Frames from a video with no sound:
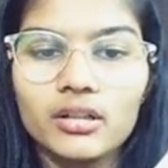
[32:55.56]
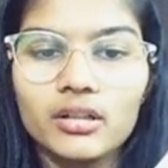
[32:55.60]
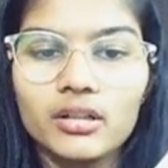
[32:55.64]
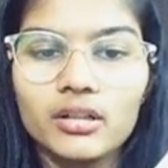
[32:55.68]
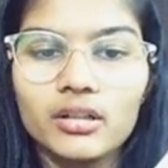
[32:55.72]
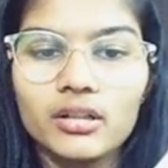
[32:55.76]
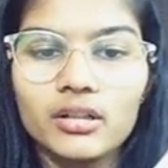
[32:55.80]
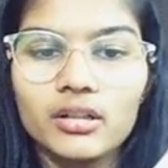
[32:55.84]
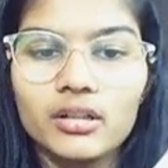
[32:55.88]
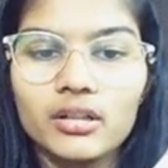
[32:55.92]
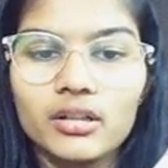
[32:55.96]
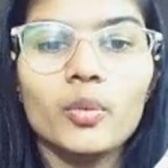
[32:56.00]

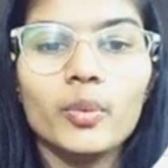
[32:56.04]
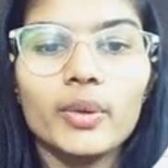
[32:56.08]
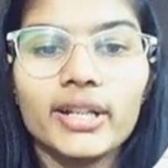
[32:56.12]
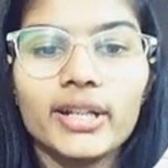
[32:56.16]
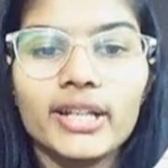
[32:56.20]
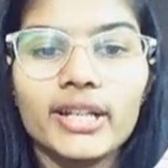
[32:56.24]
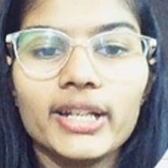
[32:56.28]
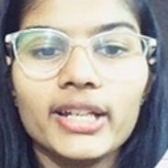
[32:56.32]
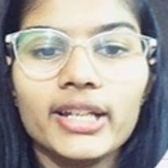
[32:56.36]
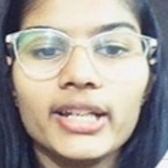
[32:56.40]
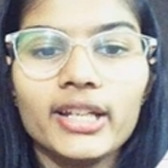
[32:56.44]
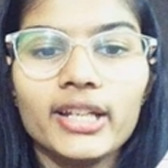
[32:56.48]
clear,
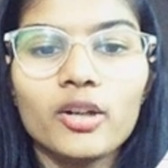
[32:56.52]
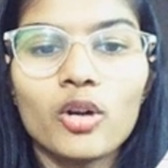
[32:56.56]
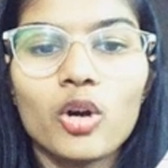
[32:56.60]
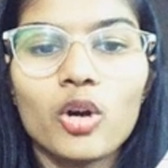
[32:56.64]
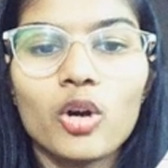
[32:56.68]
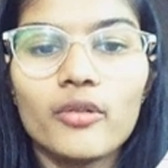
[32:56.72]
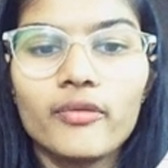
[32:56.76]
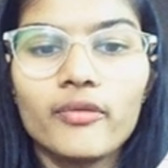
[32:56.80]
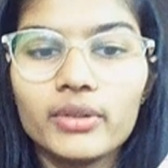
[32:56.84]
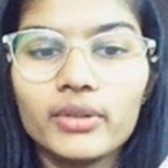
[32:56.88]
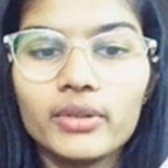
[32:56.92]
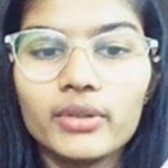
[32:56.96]
very
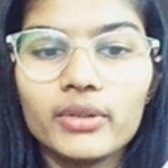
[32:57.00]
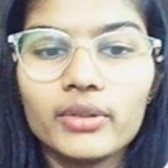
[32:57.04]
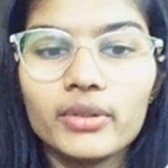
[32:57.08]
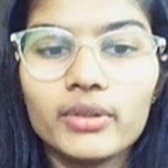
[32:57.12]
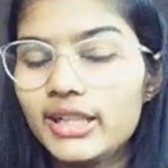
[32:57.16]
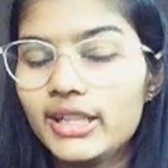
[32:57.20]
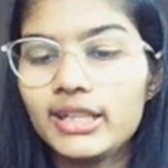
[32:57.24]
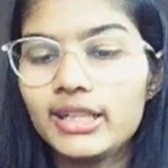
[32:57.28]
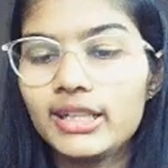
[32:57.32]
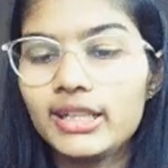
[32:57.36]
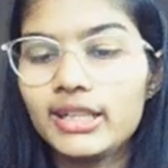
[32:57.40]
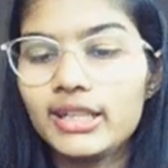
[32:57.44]
obvious, very
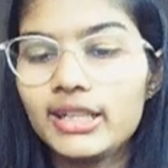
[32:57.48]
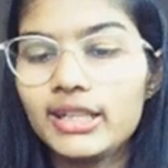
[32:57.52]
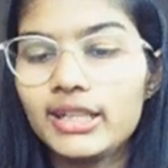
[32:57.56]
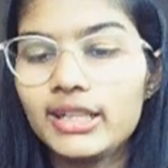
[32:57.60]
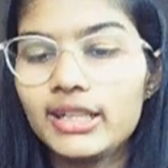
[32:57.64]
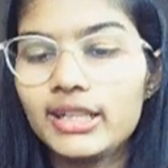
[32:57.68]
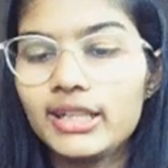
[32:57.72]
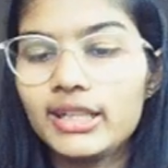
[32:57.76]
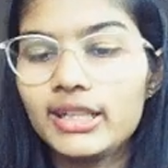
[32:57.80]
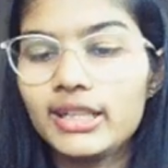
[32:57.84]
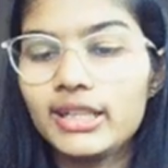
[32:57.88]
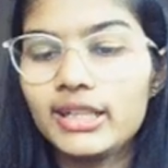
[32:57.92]
clear to
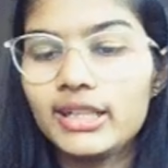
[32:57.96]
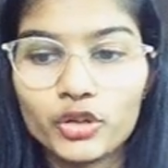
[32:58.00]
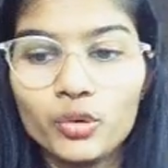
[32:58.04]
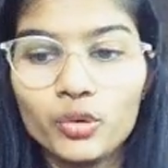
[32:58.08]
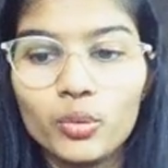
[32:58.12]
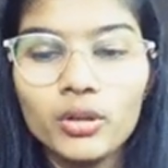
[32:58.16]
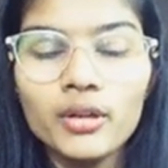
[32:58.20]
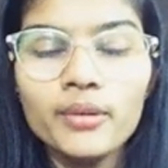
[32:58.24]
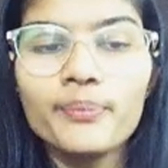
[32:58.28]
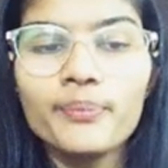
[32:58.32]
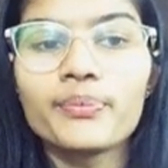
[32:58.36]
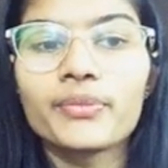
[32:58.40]
you
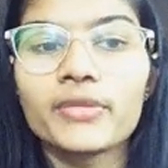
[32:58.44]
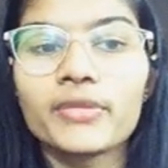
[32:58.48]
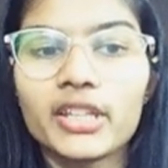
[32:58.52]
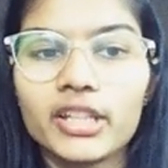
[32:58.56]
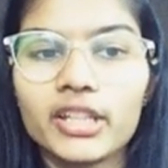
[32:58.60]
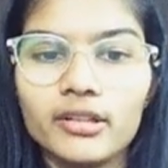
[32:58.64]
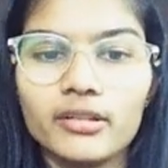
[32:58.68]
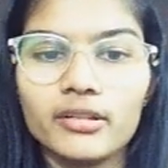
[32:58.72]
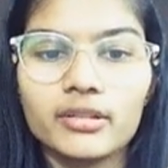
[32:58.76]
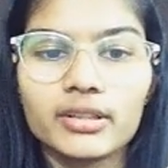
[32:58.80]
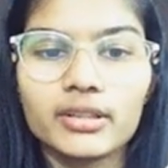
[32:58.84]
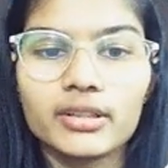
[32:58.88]
over
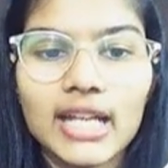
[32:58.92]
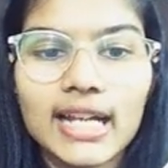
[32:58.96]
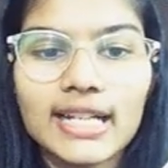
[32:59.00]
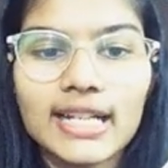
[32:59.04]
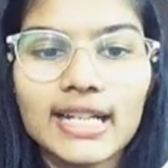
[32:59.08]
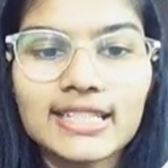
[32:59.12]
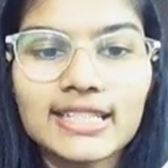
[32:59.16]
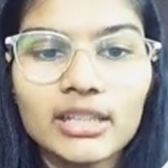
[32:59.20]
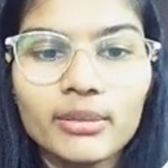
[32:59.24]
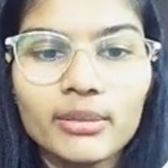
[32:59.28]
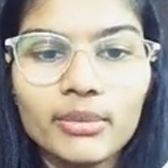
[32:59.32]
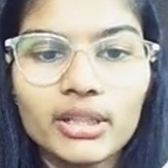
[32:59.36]
here.
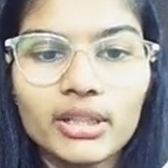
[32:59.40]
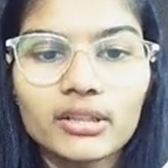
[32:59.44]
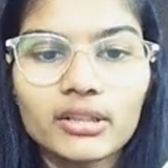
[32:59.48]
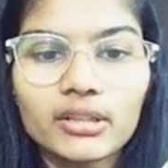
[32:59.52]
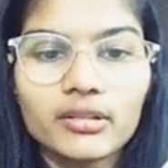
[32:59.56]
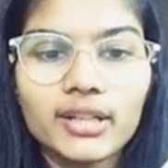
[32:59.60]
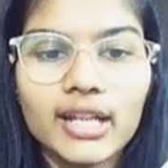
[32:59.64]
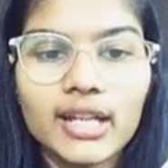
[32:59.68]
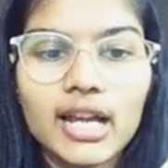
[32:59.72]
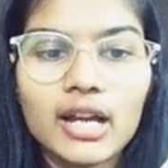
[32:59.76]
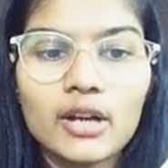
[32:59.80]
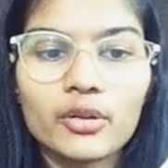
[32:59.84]
That's the
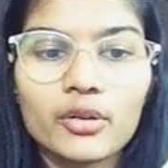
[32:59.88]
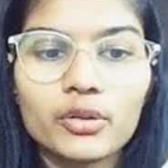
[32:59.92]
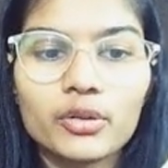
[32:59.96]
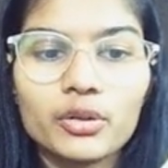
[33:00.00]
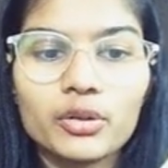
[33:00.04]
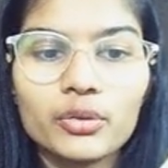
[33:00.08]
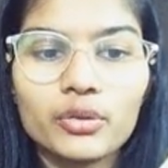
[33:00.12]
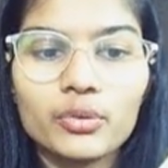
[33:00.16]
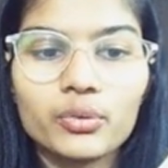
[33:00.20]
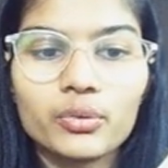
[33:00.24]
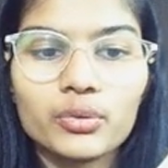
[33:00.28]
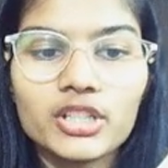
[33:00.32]
method how do
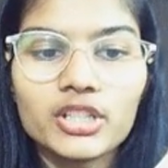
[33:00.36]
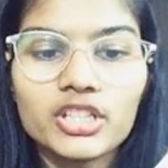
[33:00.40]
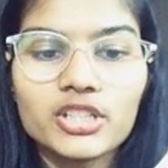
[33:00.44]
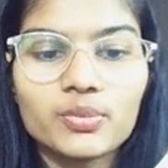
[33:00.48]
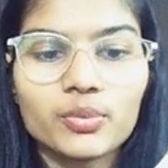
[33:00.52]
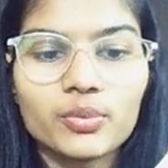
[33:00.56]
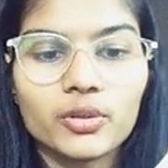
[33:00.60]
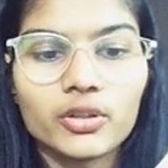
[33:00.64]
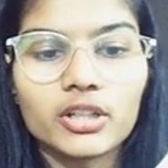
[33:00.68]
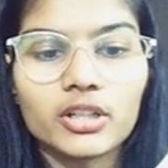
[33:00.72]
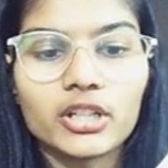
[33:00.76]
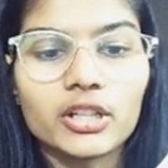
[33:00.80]
you do this
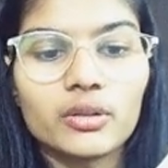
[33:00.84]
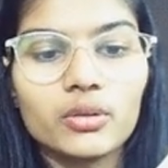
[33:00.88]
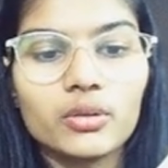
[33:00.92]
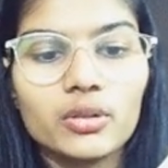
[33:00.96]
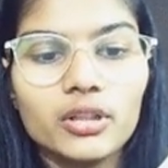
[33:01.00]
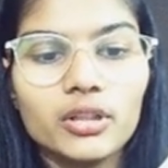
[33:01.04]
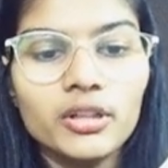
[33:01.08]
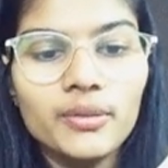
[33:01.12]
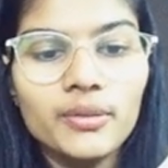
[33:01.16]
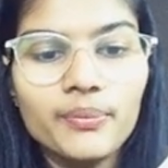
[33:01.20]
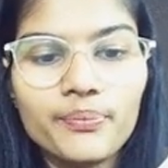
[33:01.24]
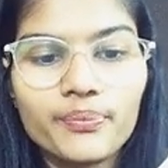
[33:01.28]

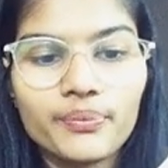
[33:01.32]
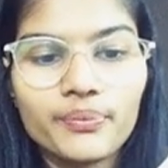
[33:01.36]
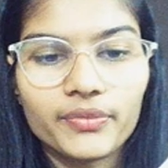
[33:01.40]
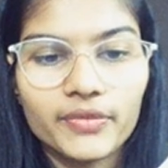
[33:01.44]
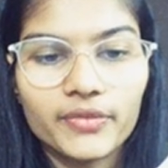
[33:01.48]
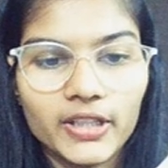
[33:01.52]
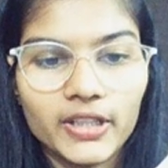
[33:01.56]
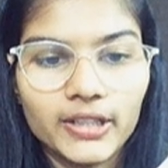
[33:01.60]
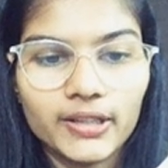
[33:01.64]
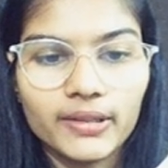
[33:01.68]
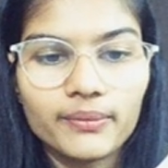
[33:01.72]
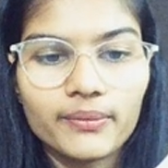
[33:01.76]
particular
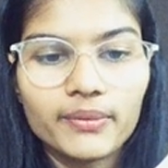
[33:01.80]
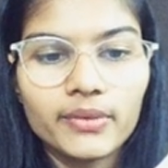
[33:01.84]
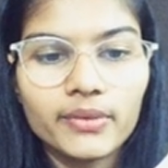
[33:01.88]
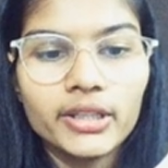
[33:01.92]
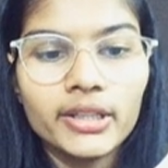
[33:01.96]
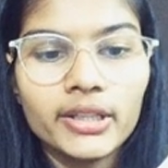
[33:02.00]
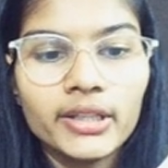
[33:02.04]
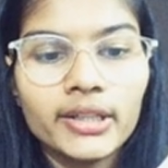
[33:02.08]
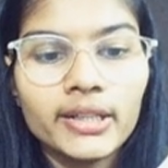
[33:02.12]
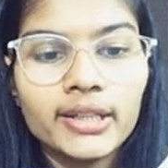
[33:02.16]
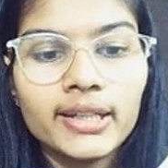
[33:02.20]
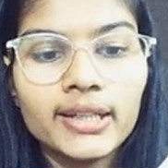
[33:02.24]
thing.
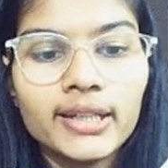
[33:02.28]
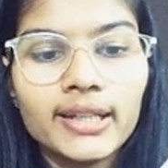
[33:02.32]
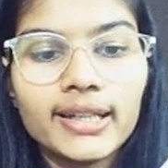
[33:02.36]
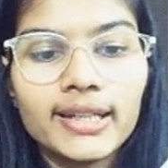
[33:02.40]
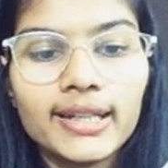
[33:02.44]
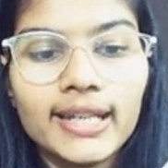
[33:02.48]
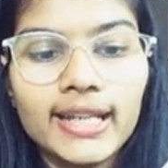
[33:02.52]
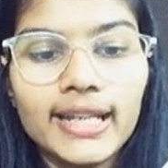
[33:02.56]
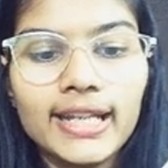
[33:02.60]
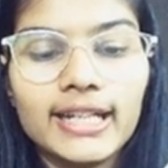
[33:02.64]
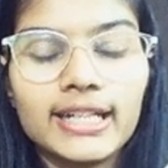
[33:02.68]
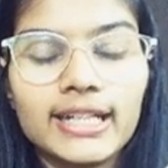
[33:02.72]

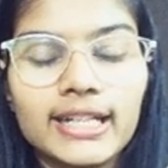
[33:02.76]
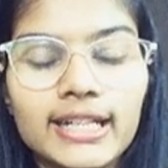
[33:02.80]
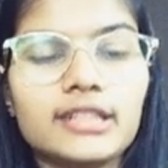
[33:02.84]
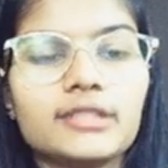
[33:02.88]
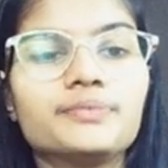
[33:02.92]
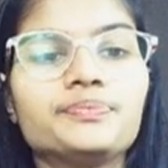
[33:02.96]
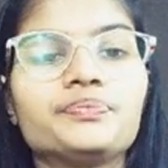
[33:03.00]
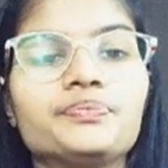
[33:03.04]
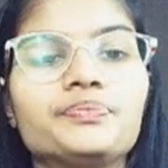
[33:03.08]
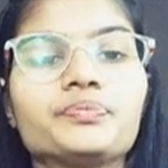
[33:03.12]
Right.